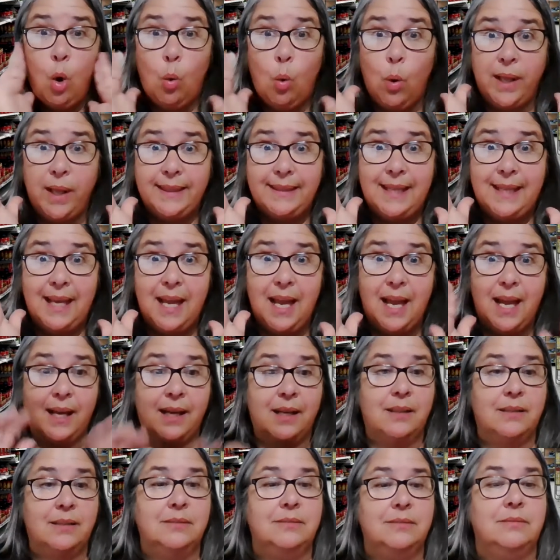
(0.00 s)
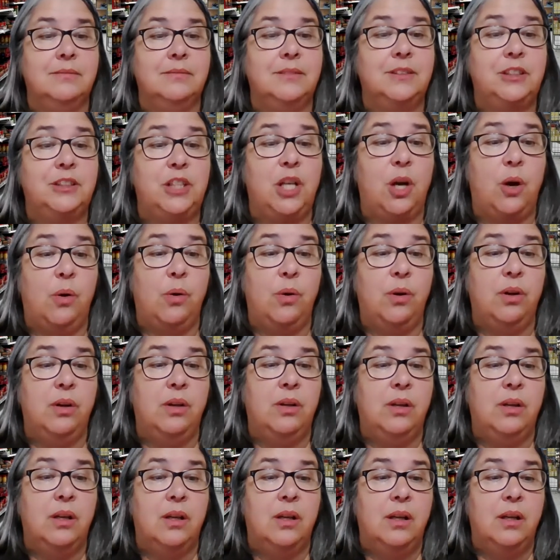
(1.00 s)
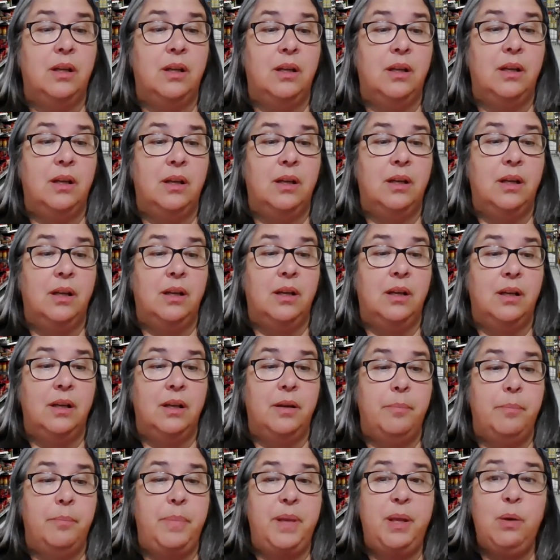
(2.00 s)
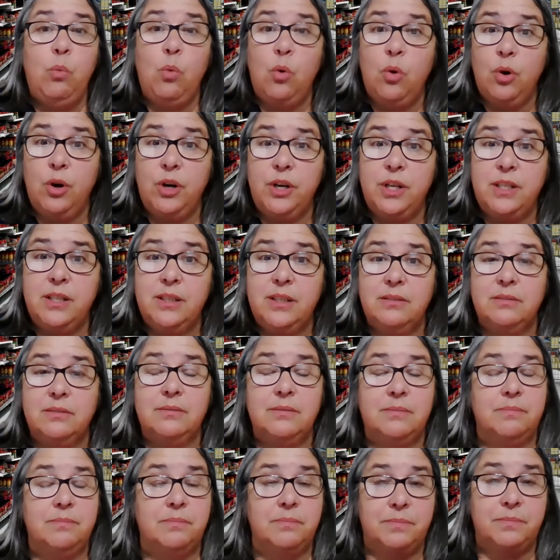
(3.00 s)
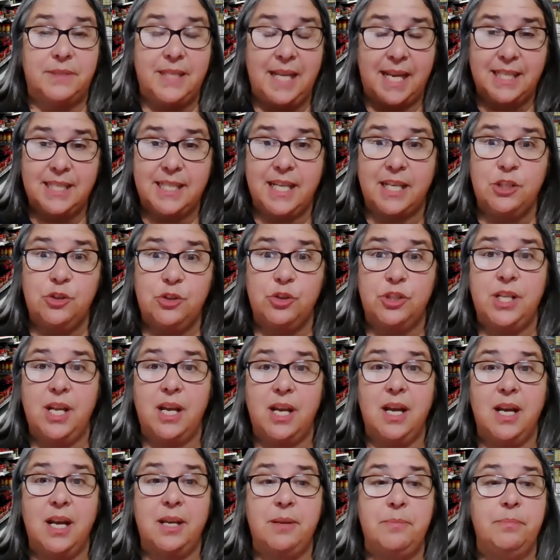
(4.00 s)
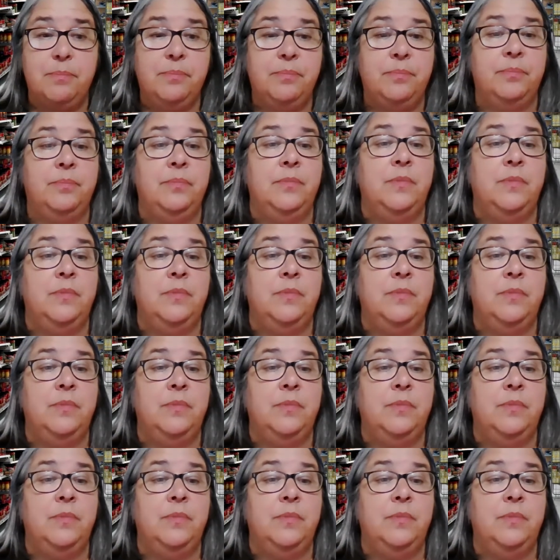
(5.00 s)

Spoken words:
What the heck? So be warned, takes extra time.